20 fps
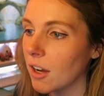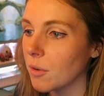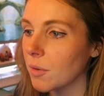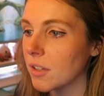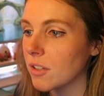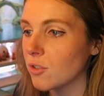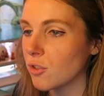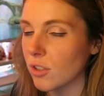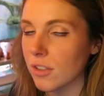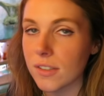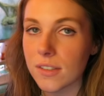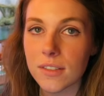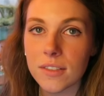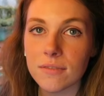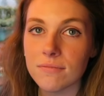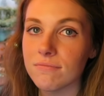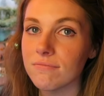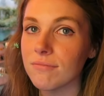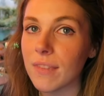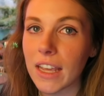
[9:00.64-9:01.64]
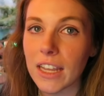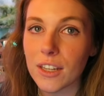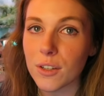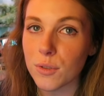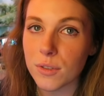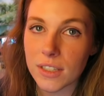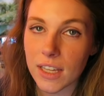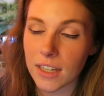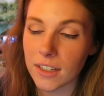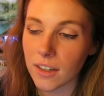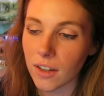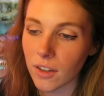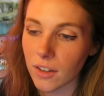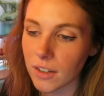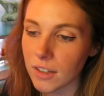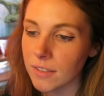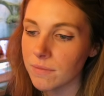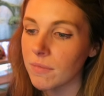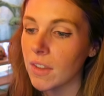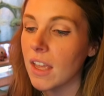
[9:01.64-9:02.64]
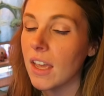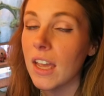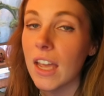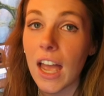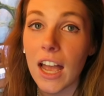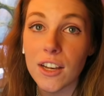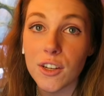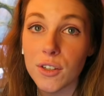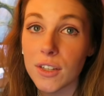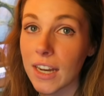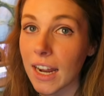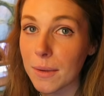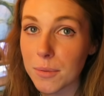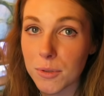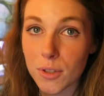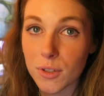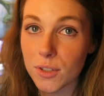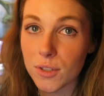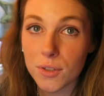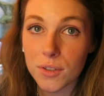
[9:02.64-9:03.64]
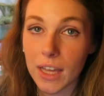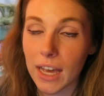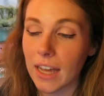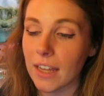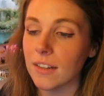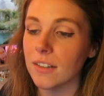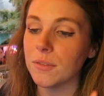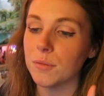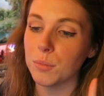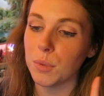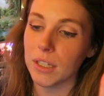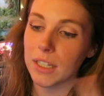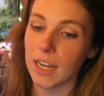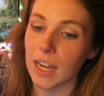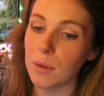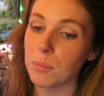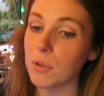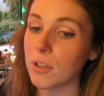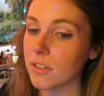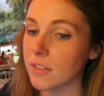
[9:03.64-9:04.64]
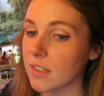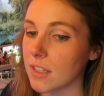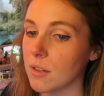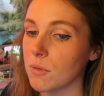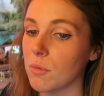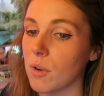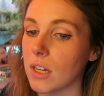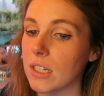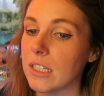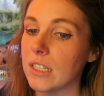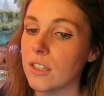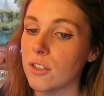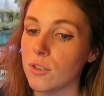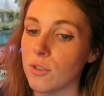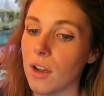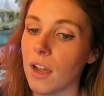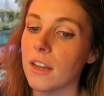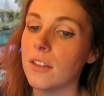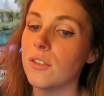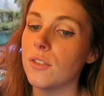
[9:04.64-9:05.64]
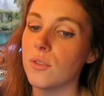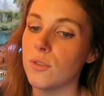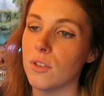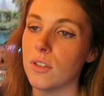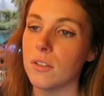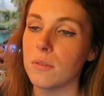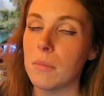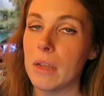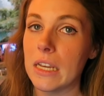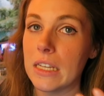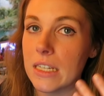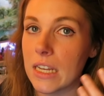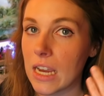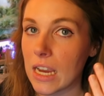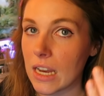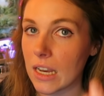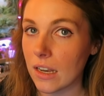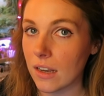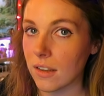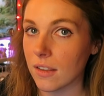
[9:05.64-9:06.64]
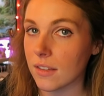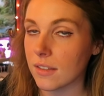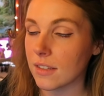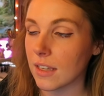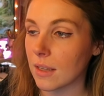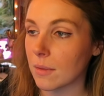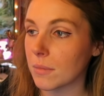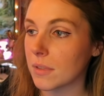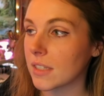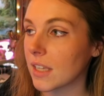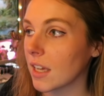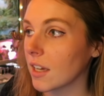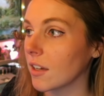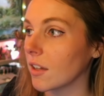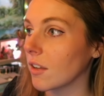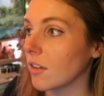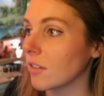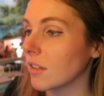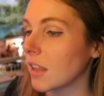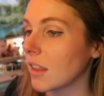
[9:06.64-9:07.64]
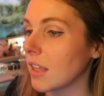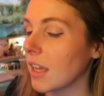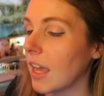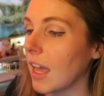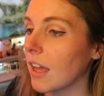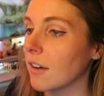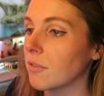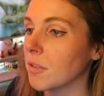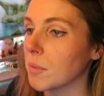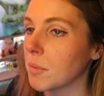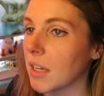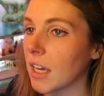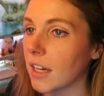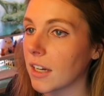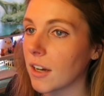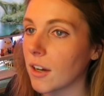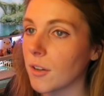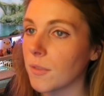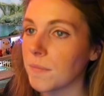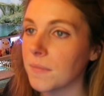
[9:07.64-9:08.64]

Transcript: always just make a new skin color, and you can absolutely do that, but I personally wanted to try to just maintain the same skin color that they had from the get-go.